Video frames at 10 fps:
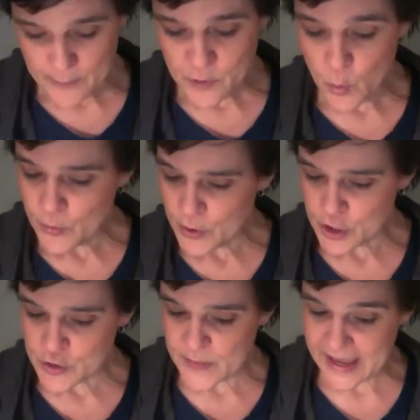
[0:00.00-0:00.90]

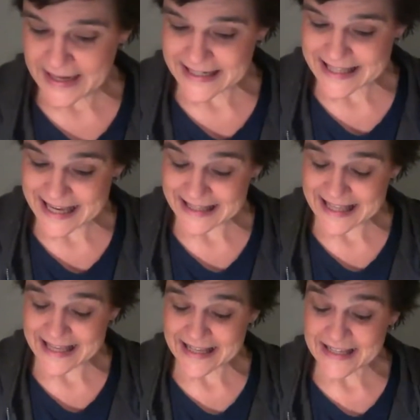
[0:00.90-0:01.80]
Northerners began to think
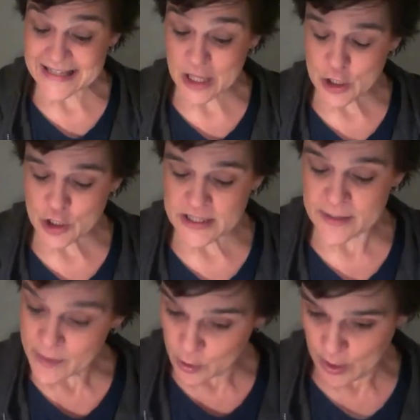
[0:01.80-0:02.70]
that Southern
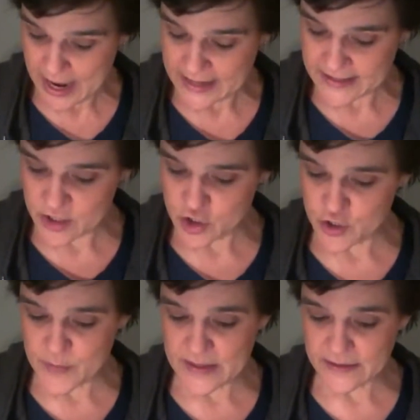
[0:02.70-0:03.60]
Democrats
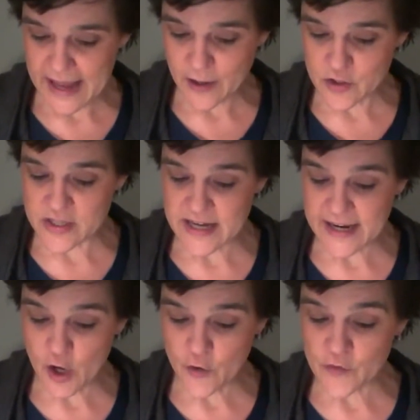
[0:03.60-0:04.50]
should be allowed to
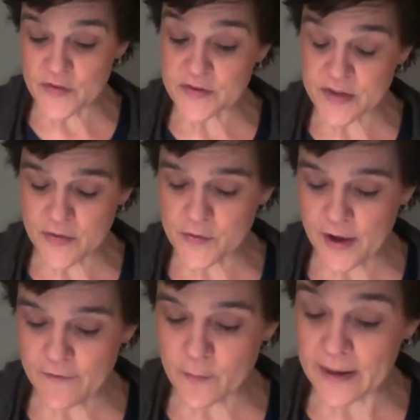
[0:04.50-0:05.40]
take over the Southern
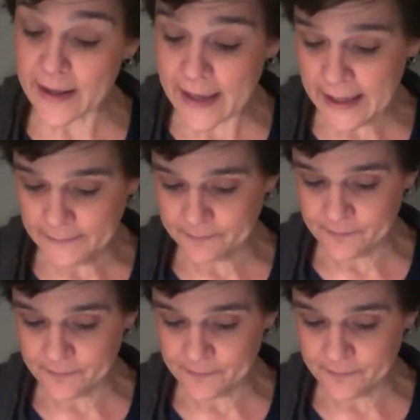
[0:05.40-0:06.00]
government again.